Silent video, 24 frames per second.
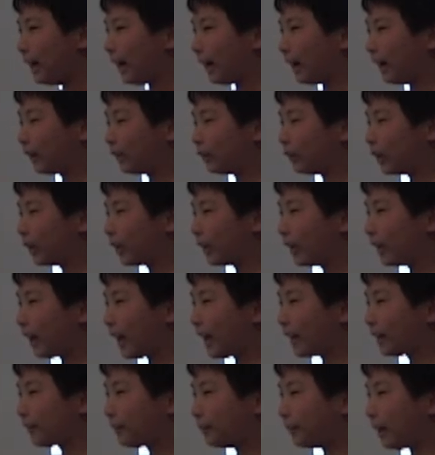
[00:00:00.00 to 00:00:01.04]
I
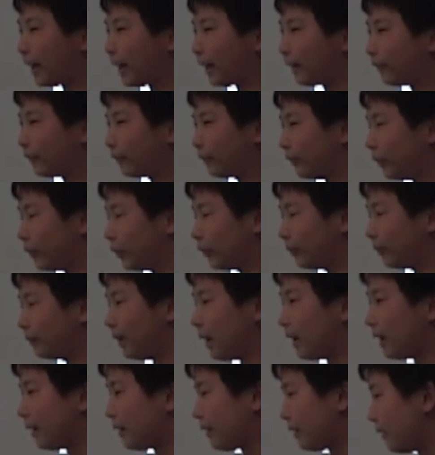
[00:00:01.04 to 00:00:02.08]
organize my room
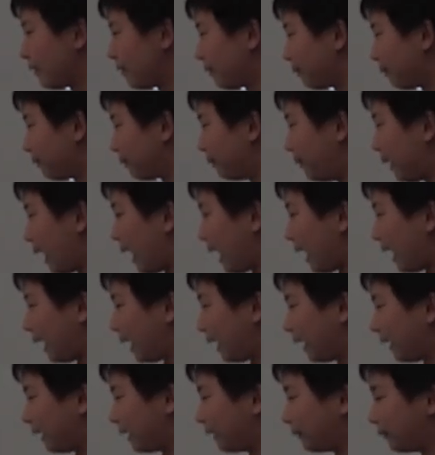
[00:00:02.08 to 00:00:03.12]

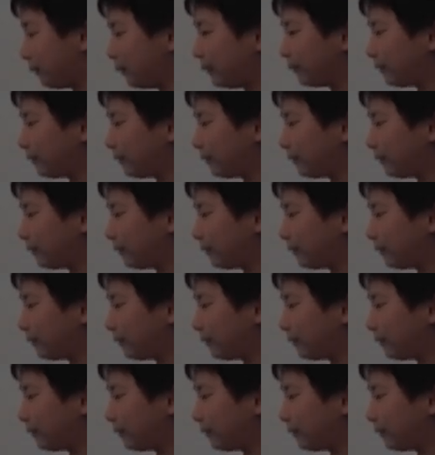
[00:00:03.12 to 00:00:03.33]
by